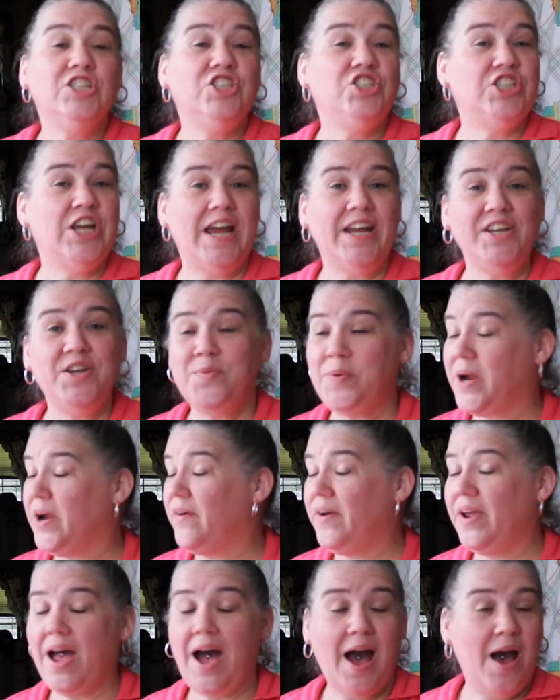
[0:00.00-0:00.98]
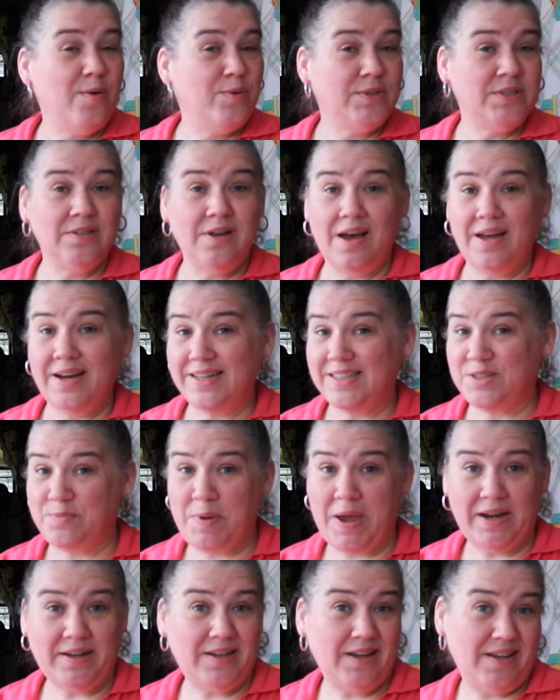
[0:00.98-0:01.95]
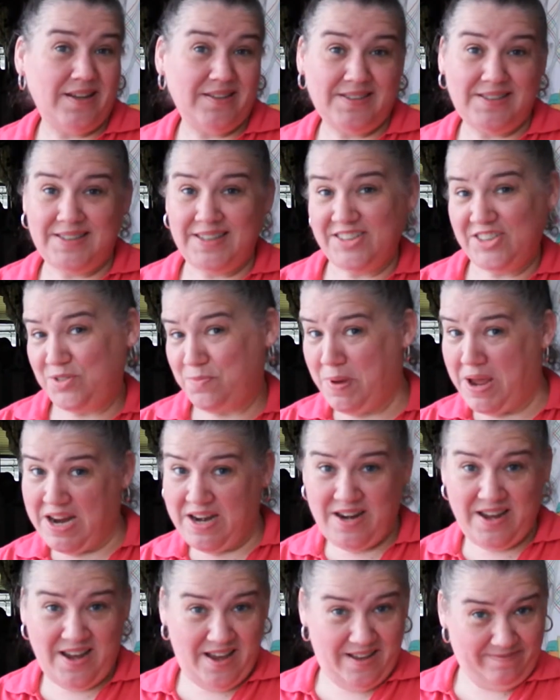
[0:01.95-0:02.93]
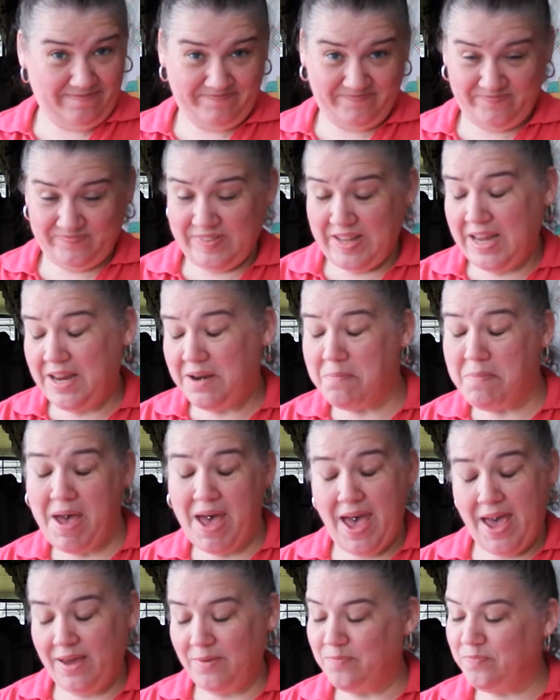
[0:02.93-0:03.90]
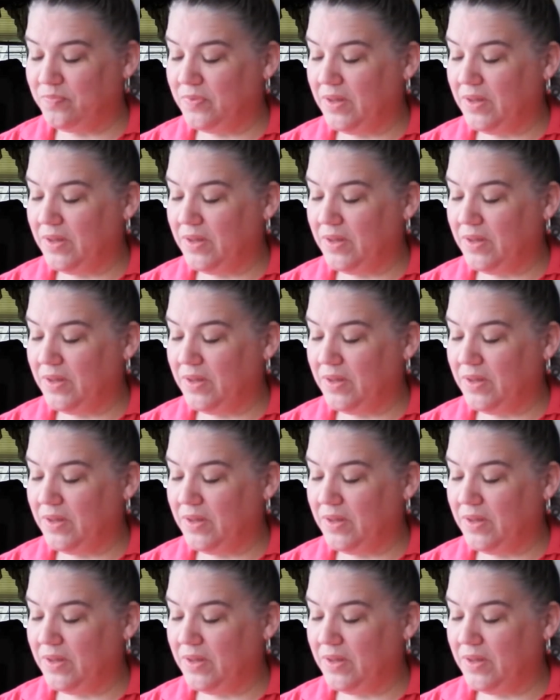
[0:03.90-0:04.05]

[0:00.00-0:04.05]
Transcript: January, I was not expecting a Stitch Mania in May.